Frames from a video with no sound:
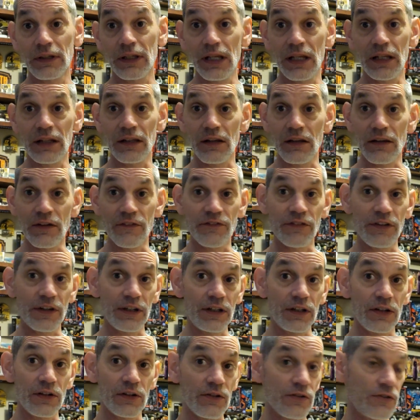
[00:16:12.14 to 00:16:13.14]
into the
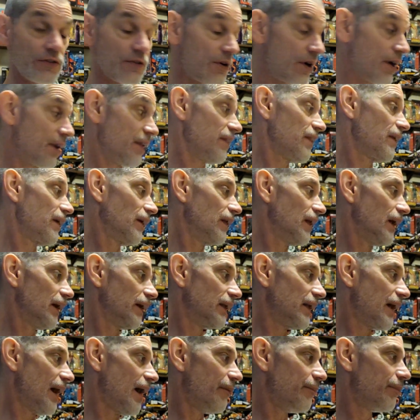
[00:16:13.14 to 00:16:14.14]
figures or anything
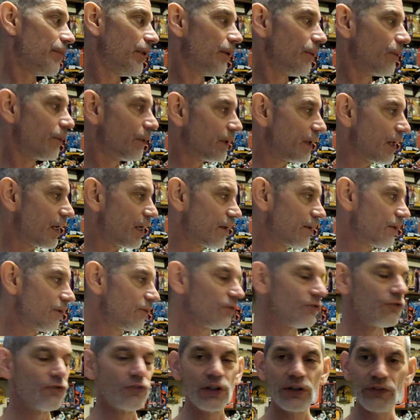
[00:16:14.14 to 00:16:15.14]
like that. But when they
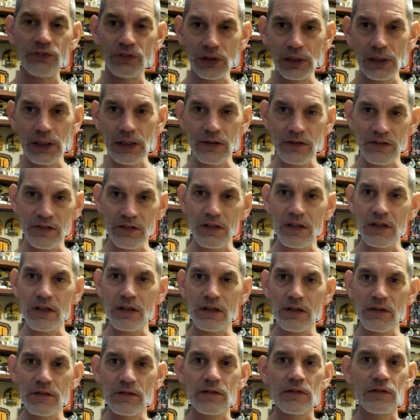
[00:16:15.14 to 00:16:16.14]
re-released
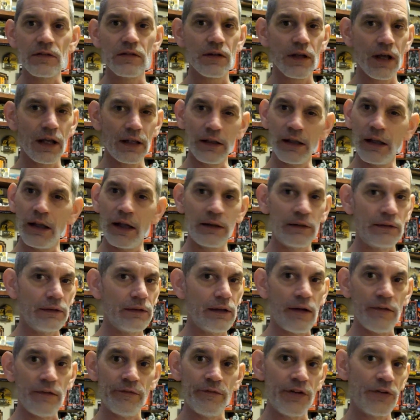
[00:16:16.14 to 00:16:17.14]
these, I, I
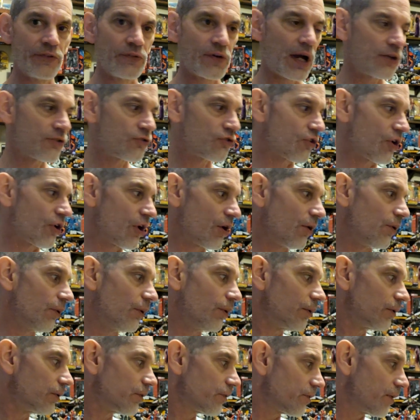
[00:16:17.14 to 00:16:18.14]
love the retro,
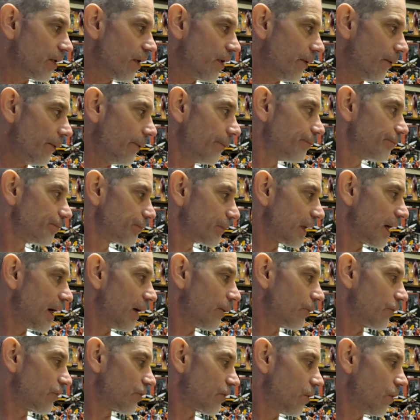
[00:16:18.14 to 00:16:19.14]
so
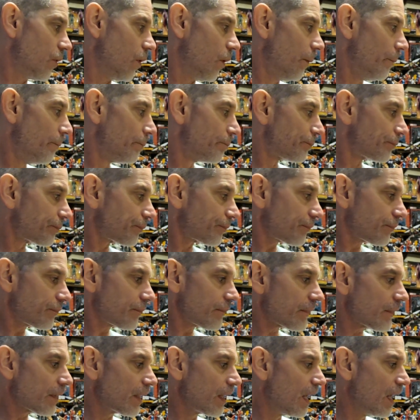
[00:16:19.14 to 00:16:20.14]
that was cool.
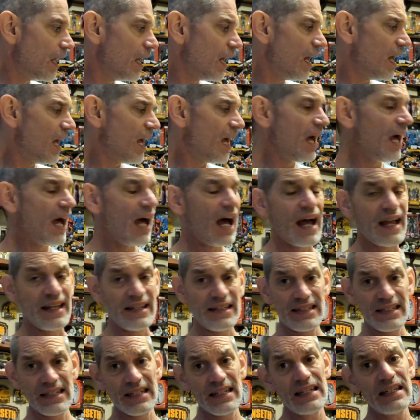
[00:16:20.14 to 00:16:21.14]
I
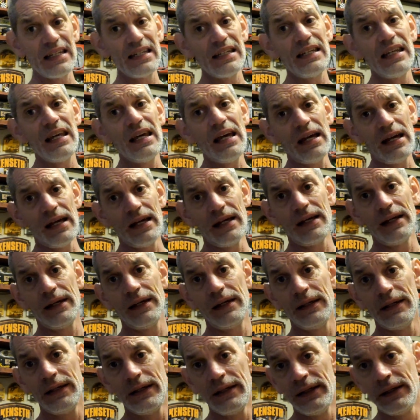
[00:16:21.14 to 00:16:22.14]
did
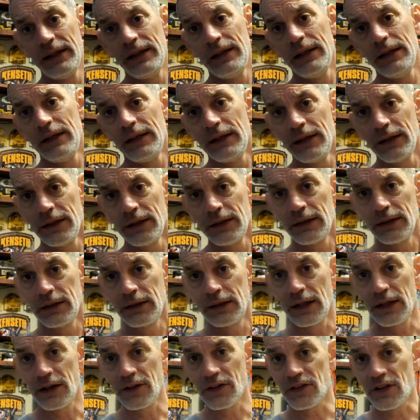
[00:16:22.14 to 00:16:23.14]

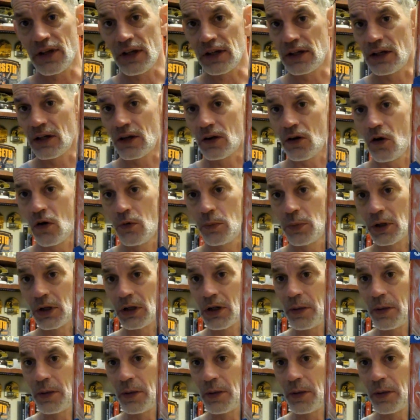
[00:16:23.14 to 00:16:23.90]
get a second Cobra